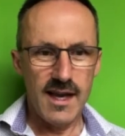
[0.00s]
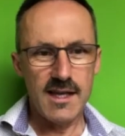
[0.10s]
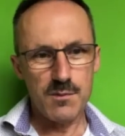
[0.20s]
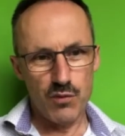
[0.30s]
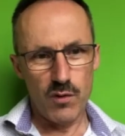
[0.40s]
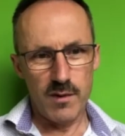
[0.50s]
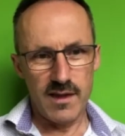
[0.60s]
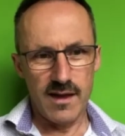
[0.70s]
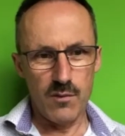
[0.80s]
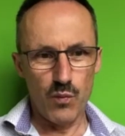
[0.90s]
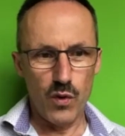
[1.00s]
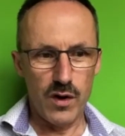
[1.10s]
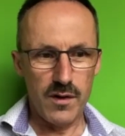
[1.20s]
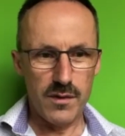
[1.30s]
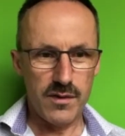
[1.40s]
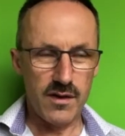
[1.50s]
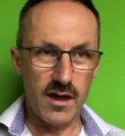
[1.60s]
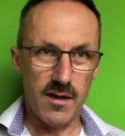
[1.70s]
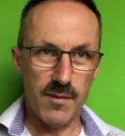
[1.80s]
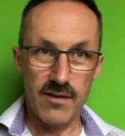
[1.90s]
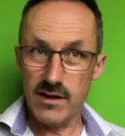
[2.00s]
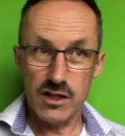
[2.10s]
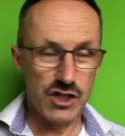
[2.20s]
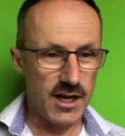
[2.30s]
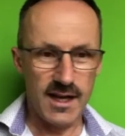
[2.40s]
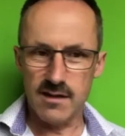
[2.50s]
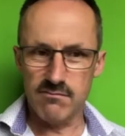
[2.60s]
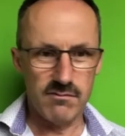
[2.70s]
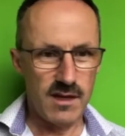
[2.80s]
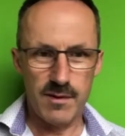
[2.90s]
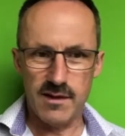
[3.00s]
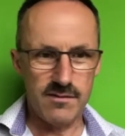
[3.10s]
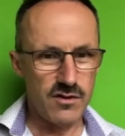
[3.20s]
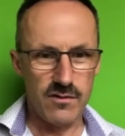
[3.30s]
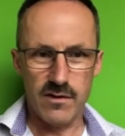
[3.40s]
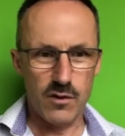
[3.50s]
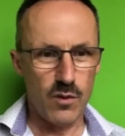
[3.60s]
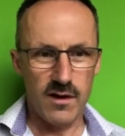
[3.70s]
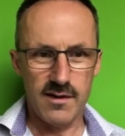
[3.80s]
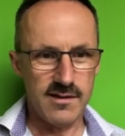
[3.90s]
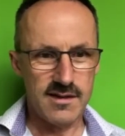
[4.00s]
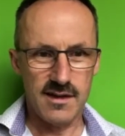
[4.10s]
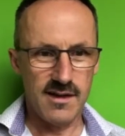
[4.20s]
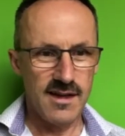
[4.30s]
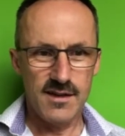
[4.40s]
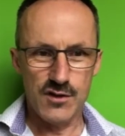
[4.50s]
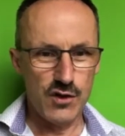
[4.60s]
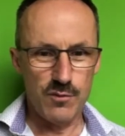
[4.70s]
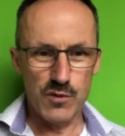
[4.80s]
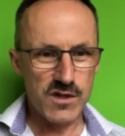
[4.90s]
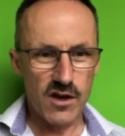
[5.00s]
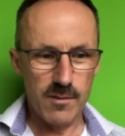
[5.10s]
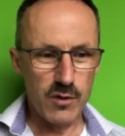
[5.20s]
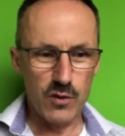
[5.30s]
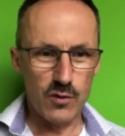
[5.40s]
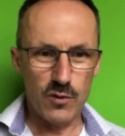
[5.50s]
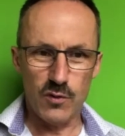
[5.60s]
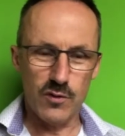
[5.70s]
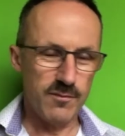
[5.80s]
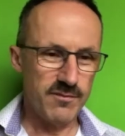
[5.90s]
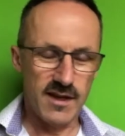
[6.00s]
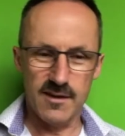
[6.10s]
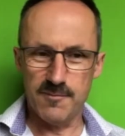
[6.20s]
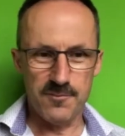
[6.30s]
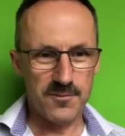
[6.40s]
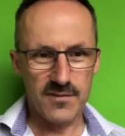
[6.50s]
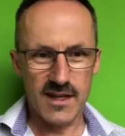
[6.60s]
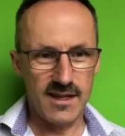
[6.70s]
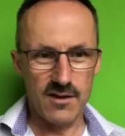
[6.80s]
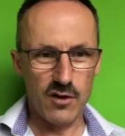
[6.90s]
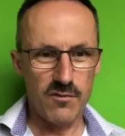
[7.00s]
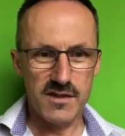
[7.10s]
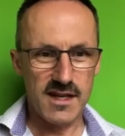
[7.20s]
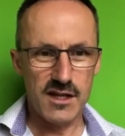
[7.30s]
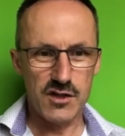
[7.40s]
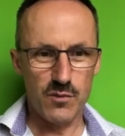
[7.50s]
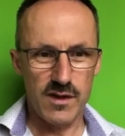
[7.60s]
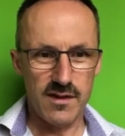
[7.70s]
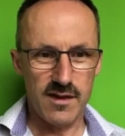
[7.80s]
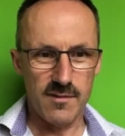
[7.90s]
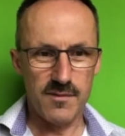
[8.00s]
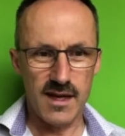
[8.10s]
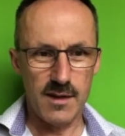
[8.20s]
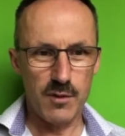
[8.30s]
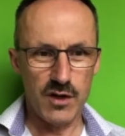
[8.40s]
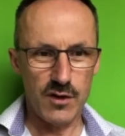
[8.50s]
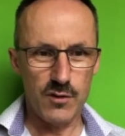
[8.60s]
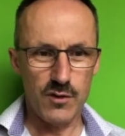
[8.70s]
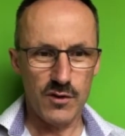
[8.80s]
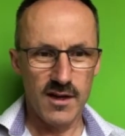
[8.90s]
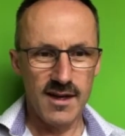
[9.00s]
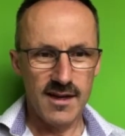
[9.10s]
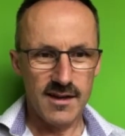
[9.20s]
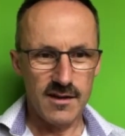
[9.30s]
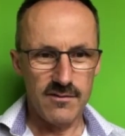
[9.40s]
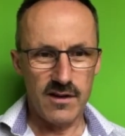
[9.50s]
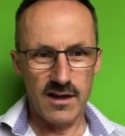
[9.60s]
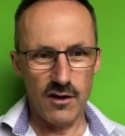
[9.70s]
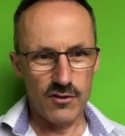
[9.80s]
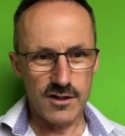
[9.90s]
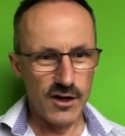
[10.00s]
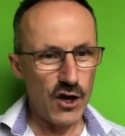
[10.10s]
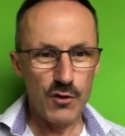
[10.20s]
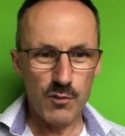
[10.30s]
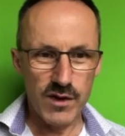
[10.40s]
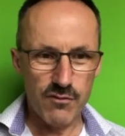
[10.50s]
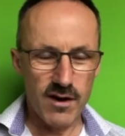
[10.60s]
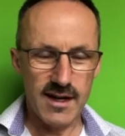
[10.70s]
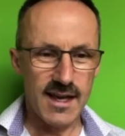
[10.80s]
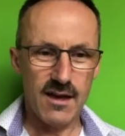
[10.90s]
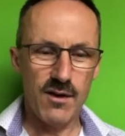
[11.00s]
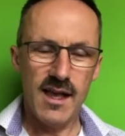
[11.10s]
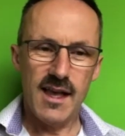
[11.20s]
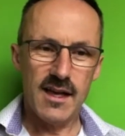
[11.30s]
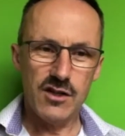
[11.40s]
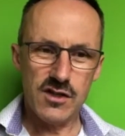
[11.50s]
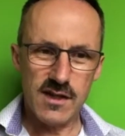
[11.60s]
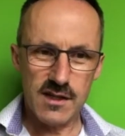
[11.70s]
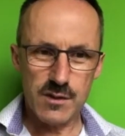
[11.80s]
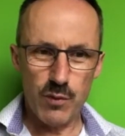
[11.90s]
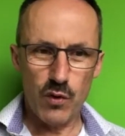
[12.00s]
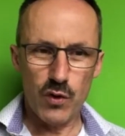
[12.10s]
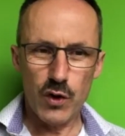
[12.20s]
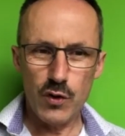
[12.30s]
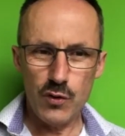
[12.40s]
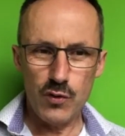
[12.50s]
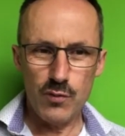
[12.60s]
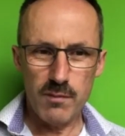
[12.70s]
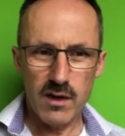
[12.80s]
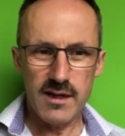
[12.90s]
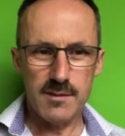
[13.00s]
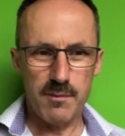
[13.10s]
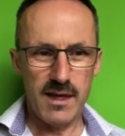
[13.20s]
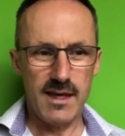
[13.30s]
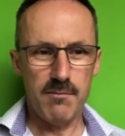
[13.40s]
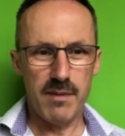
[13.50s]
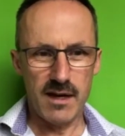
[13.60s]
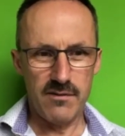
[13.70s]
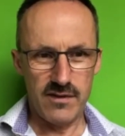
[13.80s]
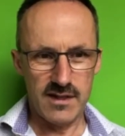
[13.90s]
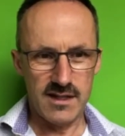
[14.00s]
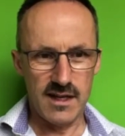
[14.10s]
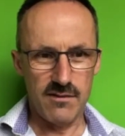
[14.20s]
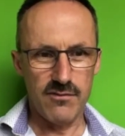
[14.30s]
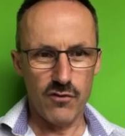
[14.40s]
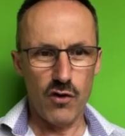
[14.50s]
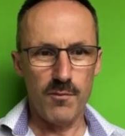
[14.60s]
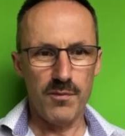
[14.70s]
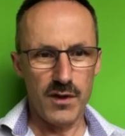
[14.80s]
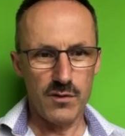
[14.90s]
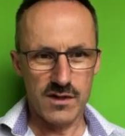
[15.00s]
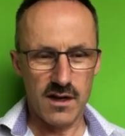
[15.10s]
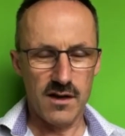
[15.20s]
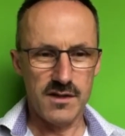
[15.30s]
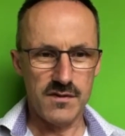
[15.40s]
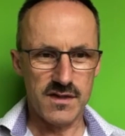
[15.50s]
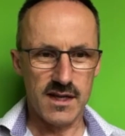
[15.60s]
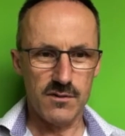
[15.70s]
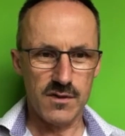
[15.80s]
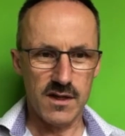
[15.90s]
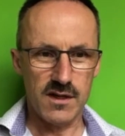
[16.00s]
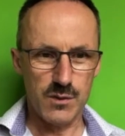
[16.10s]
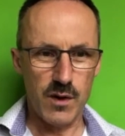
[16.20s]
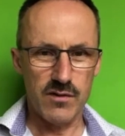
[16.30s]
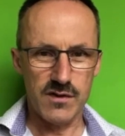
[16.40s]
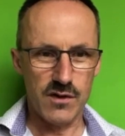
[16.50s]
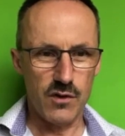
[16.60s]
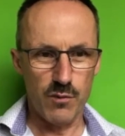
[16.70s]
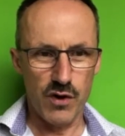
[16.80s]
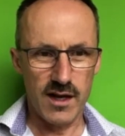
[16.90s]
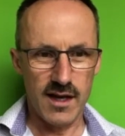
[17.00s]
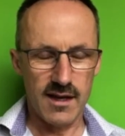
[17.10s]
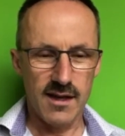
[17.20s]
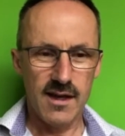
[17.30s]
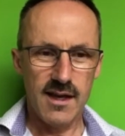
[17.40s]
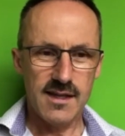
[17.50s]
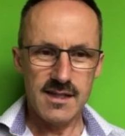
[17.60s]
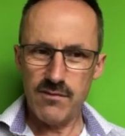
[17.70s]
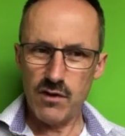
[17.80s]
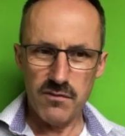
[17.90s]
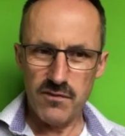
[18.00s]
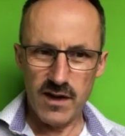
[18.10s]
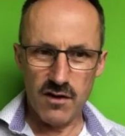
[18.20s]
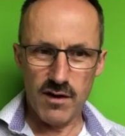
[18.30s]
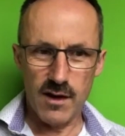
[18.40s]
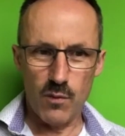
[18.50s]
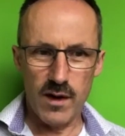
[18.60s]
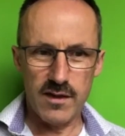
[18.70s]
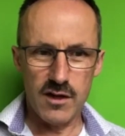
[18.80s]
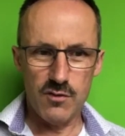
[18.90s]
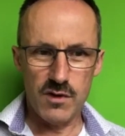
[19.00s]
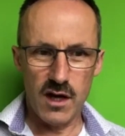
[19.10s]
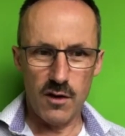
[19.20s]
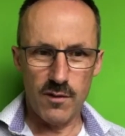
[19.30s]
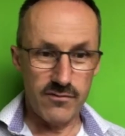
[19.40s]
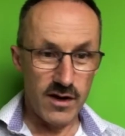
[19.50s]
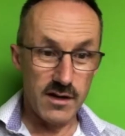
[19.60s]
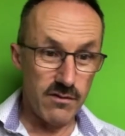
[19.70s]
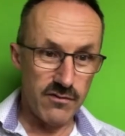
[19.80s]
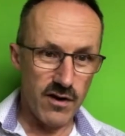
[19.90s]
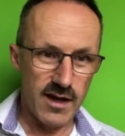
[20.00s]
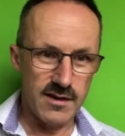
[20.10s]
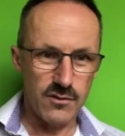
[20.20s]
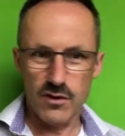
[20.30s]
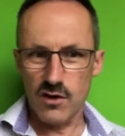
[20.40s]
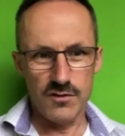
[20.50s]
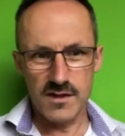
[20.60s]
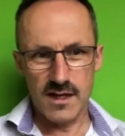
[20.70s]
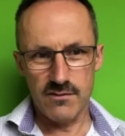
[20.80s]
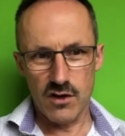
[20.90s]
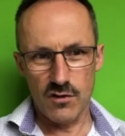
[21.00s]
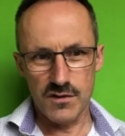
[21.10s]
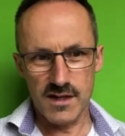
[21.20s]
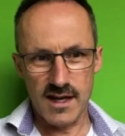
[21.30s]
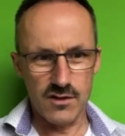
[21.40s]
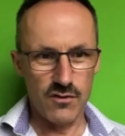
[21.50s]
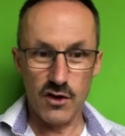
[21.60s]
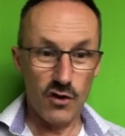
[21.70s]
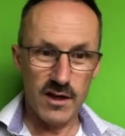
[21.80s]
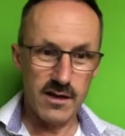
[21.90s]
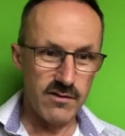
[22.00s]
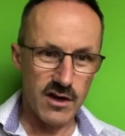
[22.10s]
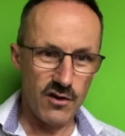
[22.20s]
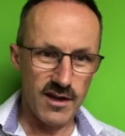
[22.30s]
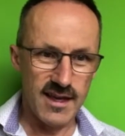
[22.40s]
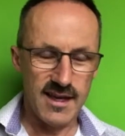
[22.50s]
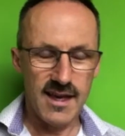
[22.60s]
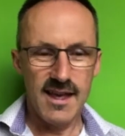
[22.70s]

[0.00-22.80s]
it's probably then worth having a chat, maybe sort of a quiet Zoom or Skype call, or conversation with anybody who you're kind of locked at home with right now, and just explore who might be benefiting from those kinds of skills and experience that you're bringing. See if you can figure out whether you know a friend of a friend, or a contact of a contact, or a colleague of a colleague